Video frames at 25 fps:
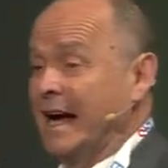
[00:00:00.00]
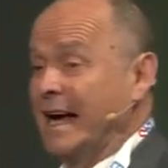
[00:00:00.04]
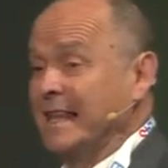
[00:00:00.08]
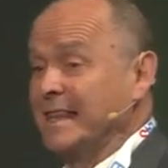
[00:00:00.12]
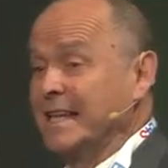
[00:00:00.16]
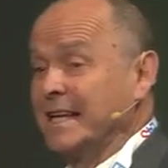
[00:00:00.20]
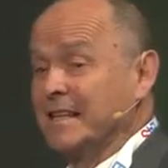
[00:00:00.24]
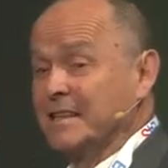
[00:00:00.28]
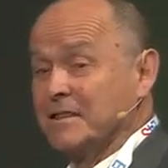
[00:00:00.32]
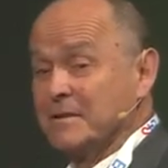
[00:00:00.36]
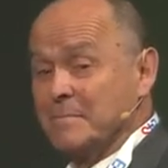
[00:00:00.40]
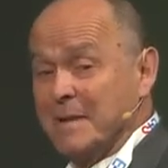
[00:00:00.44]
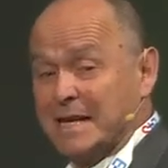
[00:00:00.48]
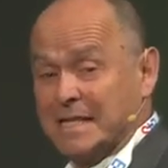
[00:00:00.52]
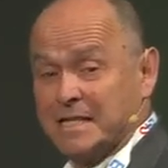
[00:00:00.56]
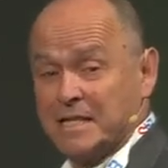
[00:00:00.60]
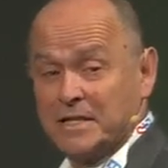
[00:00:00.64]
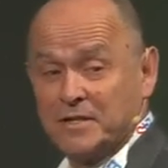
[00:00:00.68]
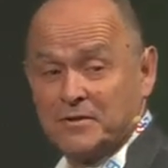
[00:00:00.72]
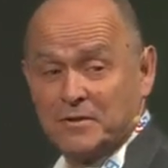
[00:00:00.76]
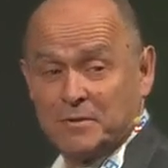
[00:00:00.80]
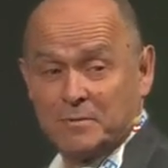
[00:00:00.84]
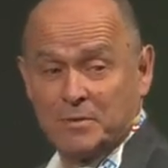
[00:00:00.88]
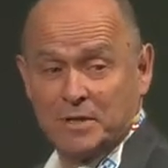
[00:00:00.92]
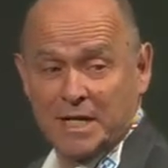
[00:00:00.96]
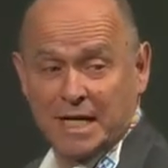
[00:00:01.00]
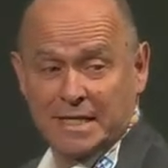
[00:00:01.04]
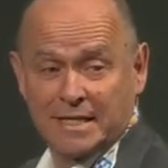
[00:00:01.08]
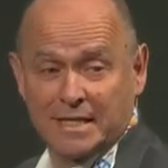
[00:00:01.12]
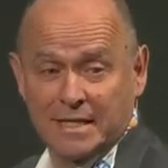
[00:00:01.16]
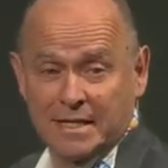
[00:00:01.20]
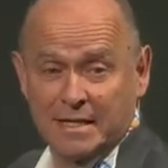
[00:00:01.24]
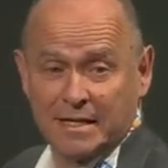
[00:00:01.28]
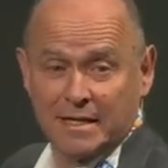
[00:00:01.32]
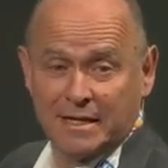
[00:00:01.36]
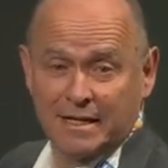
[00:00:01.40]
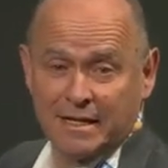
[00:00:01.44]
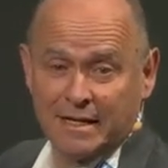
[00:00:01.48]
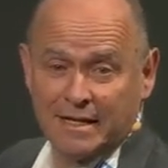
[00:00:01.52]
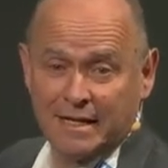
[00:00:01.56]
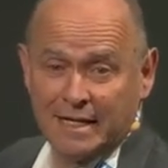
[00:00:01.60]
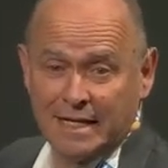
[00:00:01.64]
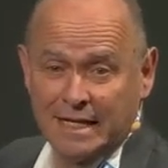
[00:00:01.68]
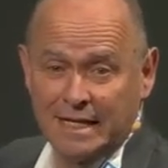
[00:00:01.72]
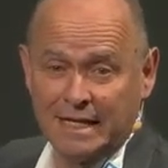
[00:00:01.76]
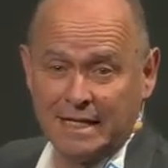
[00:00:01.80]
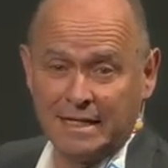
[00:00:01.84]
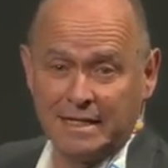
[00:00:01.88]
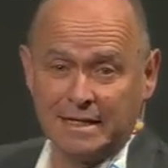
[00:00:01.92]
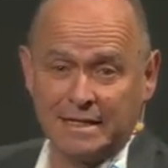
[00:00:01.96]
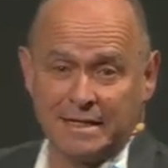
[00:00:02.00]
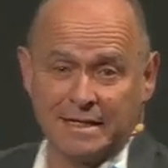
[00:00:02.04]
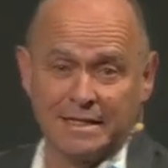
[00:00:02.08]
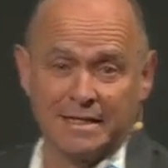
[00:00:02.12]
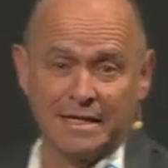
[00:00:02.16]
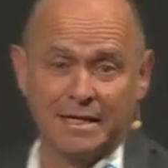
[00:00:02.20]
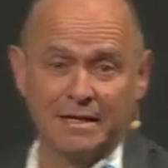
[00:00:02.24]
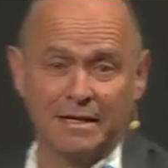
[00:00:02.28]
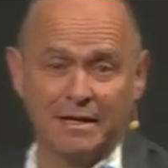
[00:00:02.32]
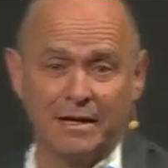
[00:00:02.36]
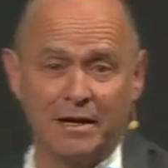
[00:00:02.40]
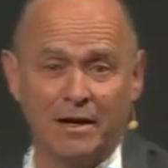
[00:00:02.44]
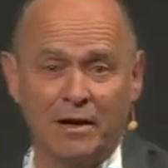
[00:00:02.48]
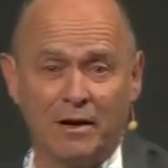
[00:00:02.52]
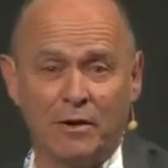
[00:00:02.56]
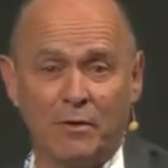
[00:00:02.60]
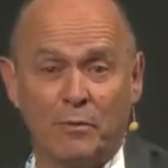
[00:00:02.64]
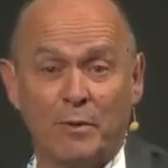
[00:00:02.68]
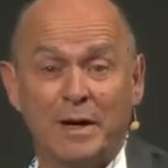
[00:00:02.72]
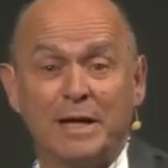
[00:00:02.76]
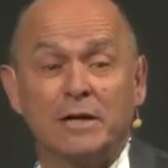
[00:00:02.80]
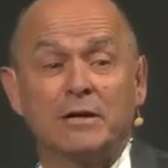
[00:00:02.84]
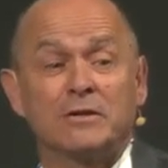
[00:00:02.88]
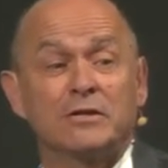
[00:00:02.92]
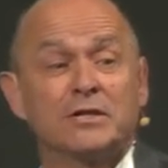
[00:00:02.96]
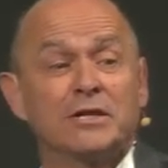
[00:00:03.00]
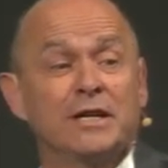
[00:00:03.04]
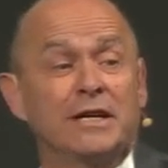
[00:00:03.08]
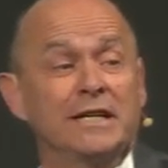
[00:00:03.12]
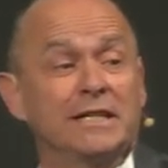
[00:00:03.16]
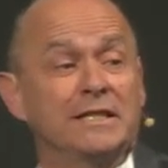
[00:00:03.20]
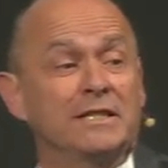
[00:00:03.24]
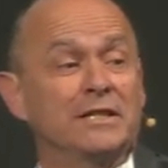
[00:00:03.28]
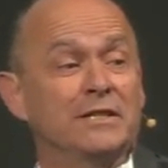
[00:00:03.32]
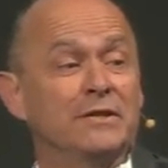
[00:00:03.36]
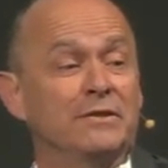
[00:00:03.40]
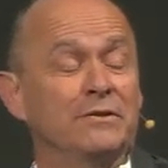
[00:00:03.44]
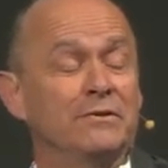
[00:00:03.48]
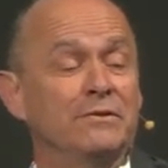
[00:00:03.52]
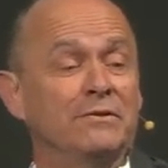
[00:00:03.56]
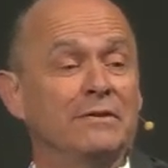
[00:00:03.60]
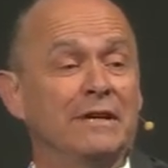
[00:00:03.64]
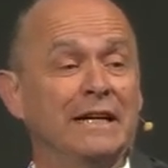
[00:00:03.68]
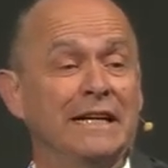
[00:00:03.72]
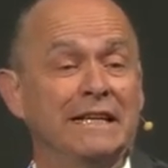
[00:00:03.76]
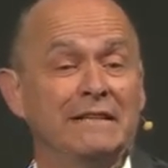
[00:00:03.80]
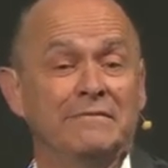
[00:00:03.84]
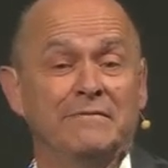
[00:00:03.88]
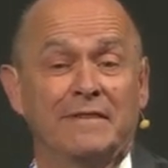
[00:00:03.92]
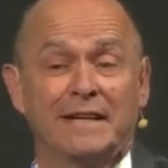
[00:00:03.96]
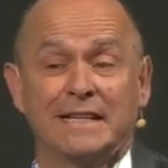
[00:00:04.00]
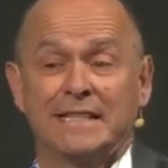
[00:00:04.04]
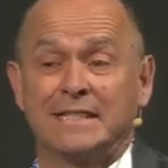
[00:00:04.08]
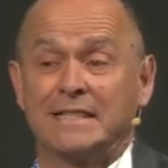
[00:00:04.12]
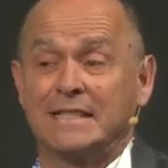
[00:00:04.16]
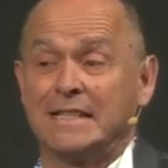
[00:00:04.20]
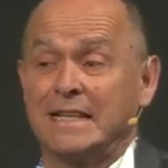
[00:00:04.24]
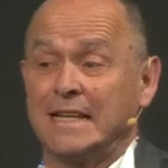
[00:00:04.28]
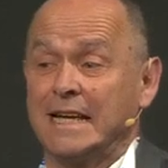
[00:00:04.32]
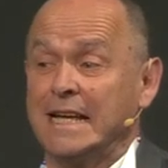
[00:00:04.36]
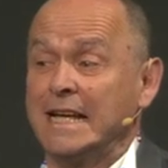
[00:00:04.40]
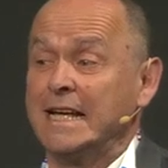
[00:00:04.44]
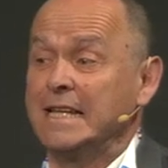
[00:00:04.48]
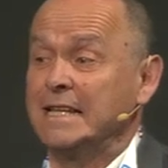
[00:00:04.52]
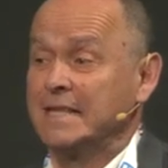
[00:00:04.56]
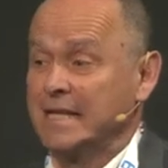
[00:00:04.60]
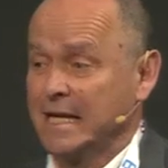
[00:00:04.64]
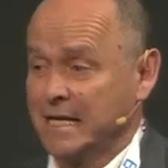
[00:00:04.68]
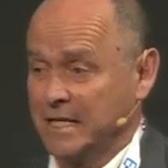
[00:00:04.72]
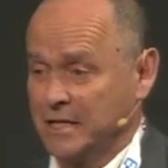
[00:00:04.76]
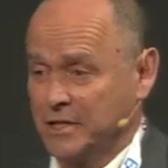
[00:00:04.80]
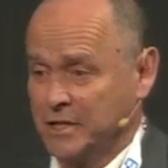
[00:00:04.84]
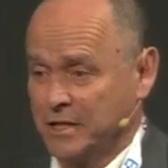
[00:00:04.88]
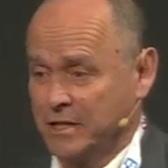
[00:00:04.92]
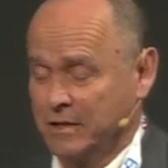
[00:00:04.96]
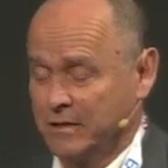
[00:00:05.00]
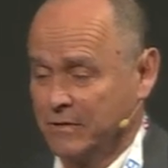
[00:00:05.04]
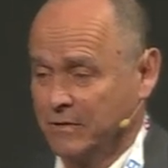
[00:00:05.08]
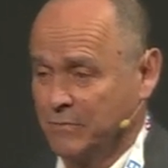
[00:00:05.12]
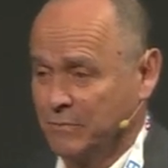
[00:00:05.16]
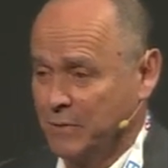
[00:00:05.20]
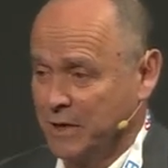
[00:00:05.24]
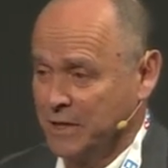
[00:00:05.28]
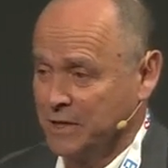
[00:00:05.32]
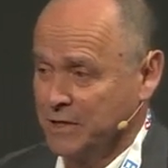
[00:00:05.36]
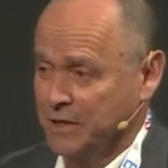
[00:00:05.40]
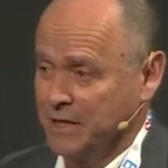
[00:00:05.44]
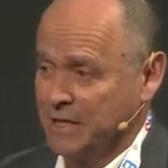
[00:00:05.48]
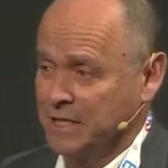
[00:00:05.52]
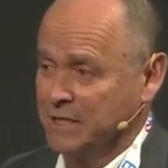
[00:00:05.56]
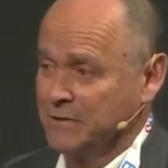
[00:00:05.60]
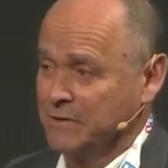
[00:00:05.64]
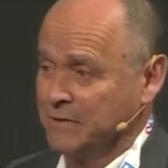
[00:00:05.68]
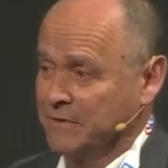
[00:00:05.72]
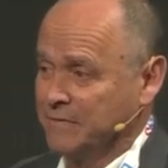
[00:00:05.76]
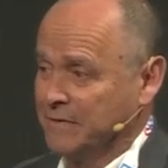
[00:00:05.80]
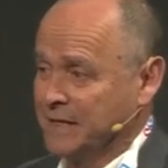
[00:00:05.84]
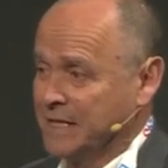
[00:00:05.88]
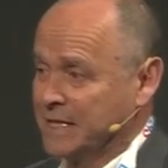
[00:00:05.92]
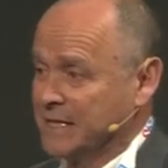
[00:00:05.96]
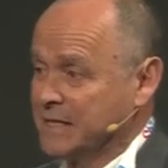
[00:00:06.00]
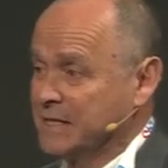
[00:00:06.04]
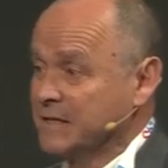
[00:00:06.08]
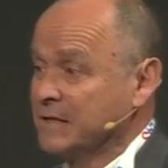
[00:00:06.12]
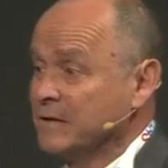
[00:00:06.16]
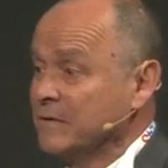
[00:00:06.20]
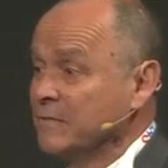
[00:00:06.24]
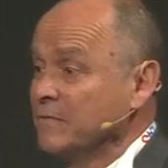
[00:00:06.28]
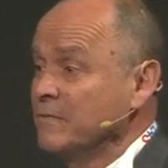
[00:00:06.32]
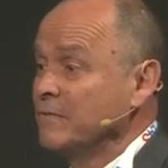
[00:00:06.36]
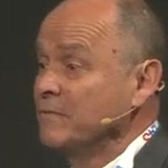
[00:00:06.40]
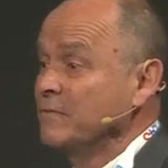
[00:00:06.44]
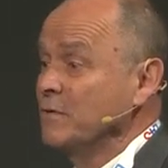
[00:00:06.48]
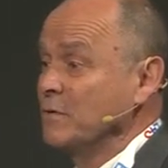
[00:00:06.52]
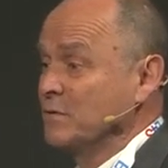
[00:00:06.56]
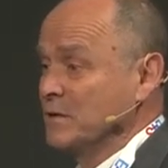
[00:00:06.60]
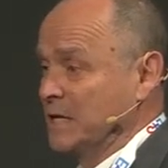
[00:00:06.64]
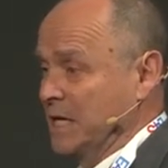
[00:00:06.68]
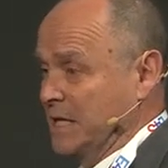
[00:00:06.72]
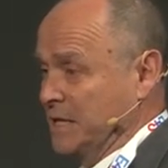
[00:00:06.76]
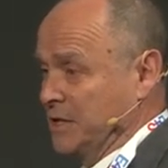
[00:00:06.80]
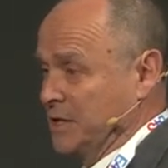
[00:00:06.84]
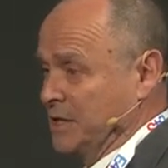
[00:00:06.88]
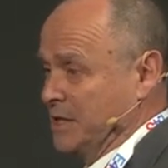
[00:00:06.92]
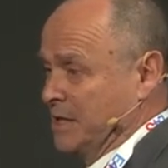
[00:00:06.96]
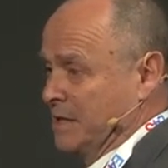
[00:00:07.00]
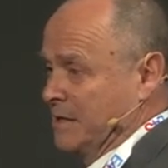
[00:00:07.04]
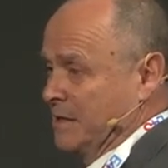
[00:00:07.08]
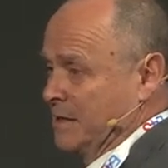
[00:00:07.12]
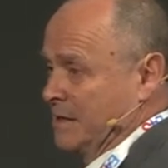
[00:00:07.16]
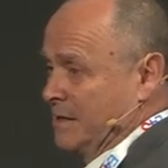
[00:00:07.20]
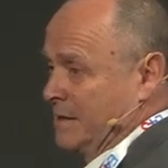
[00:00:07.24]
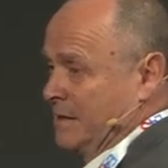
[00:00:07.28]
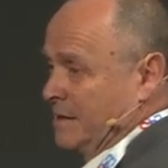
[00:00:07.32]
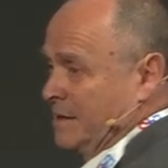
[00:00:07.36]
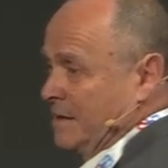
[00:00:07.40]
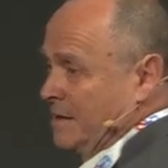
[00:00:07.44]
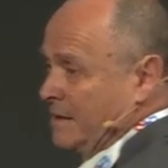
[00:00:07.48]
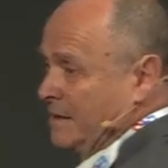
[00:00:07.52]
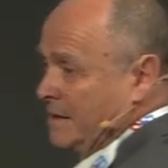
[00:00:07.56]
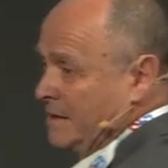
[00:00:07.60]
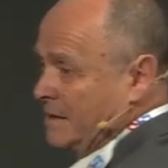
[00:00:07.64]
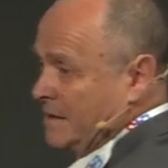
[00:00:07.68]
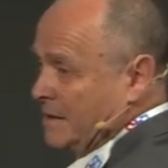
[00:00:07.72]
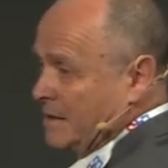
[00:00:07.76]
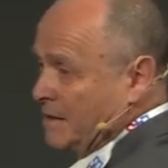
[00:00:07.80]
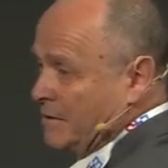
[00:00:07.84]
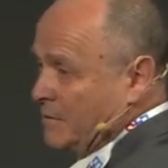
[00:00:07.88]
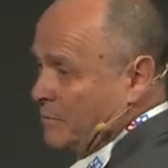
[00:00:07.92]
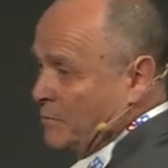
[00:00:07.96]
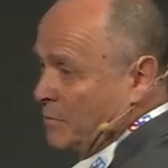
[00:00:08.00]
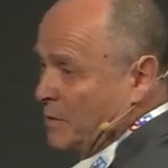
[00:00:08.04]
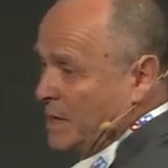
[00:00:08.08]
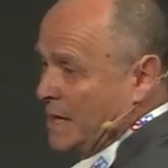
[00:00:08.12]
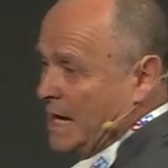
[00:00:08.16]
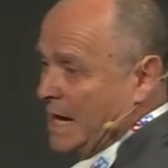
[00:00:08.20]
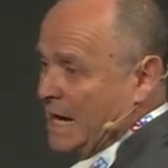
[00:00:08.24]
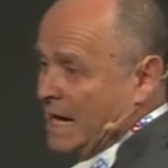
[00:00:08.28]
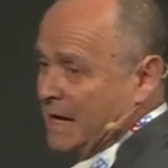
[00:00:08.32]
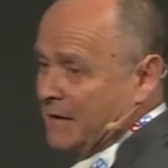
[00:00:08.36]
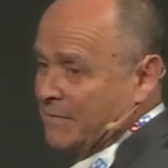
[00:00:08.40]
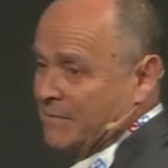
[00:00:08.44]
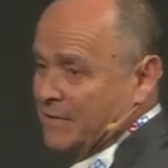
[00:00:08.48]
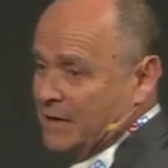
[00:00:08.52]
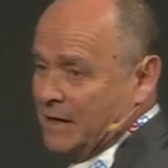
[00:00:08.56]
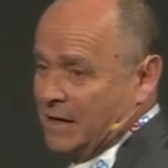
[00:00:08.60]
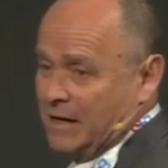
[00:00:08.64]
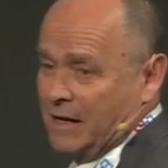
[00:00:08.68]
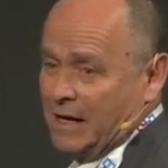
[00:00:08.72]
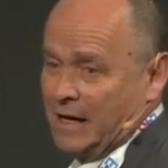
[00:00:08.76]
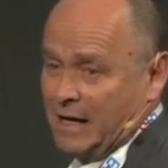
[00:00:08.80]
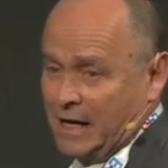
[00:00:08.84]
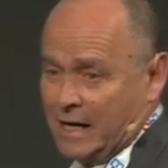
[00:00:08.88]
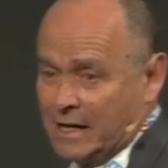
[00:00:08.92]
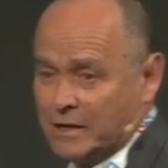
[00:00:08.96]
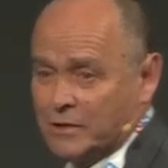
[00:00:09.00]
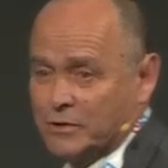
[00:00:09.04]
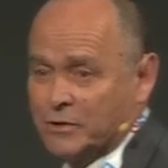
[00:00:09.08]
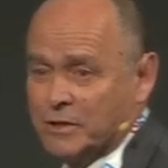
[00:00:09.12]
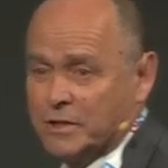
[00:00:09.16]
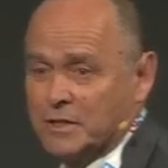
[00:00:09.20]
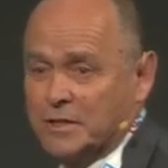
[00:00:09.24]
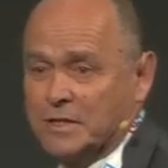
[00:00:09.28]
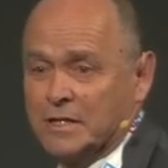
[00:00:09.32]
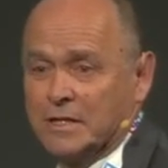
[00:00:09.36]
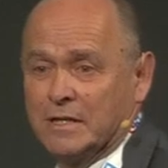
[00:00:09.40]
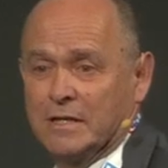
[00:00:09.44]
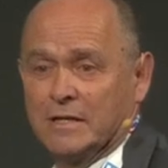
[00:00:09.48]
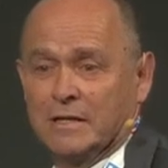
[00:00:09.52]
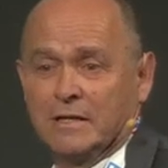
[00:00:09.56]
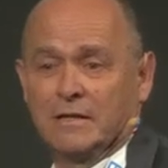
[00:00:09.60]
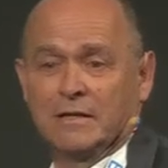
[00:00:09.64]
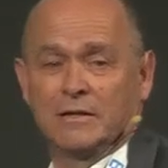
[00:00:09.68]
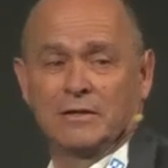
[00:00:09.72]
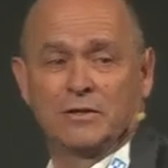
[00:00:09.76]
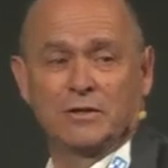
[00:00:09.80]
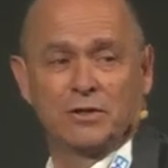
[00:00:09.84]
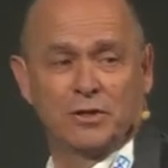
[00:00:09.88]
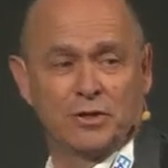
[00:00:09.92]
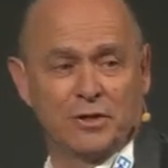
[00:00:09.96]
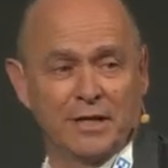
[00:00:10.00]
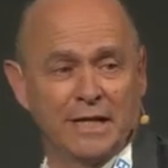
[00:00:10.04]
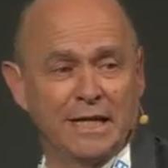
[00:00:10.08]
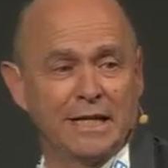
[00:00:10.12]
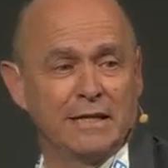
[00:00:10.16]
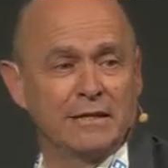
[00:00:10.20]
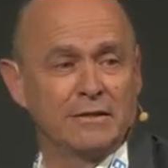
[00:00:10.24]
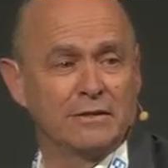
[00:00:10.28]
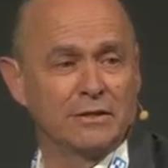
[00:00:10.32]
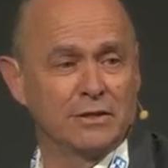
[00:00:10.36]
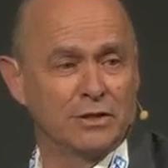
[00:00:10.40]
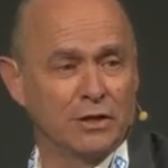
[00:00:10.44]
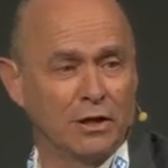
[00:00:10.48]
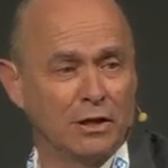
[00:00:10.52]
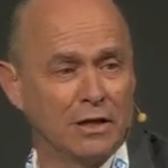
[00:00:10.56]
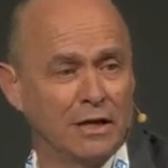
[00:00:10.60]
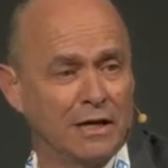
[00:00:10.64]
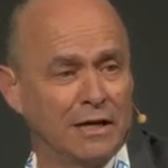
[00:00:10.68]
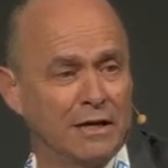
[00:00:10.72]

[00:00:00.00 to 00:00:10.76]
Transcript: I think the message from Jessica is we're not trying to invest in nature, we're trying to invest for nature. Yeah, we have a $100 trillion